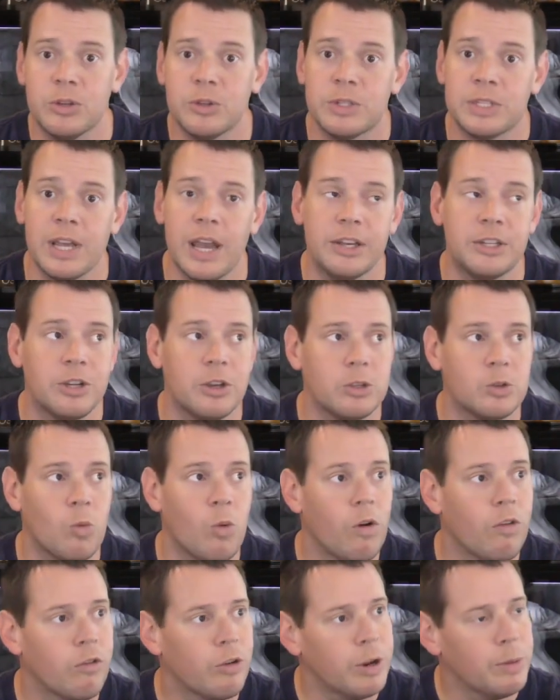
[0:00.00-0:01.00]
to Sideshow's
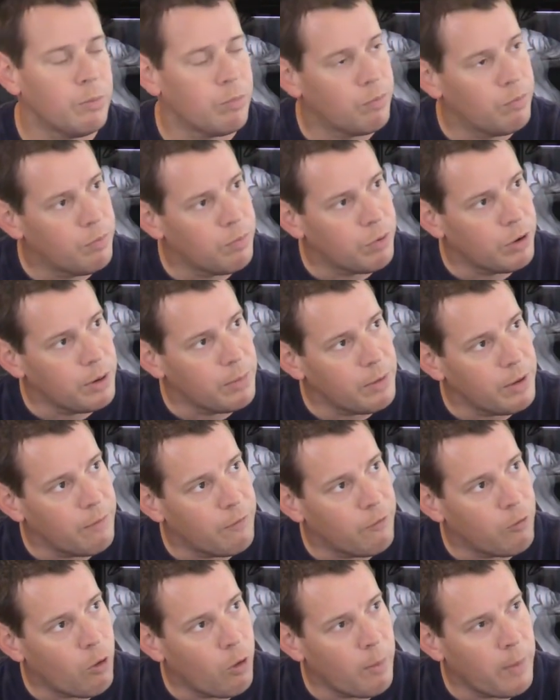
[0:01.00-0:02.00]
Wolverine
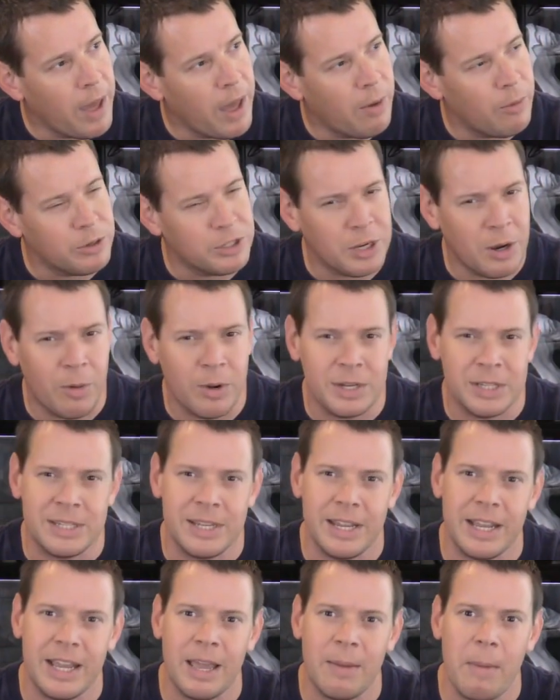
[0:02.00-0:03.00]
Premium Format, which I want to
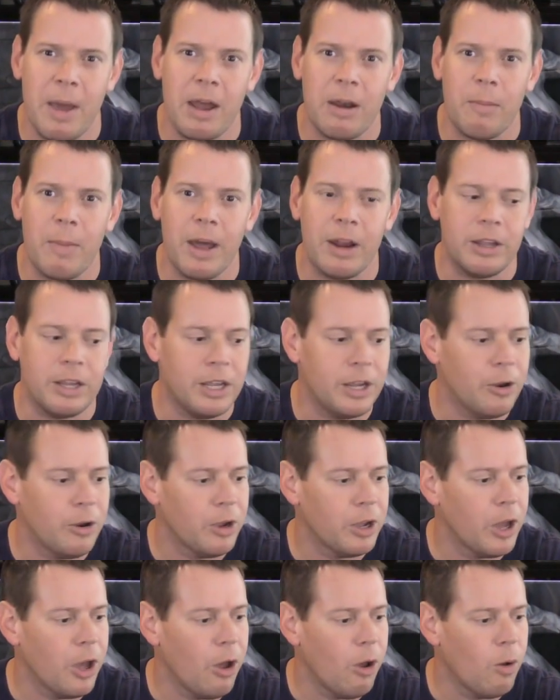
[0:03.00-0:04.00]
say came out about a
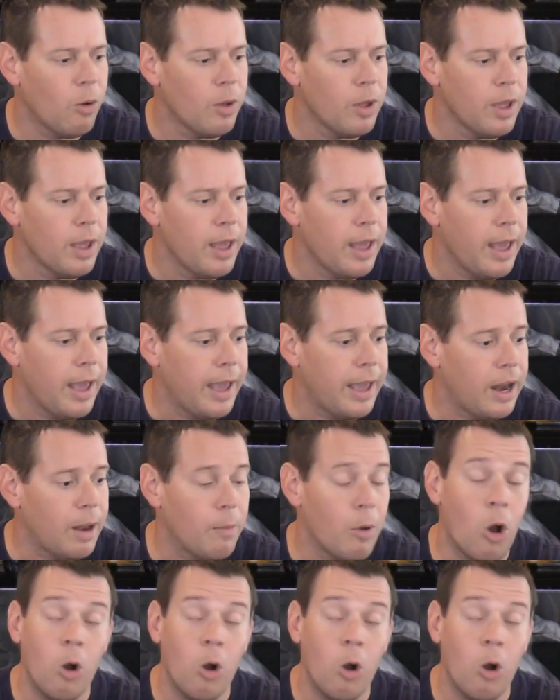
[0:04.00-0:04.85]
year ago, and I'm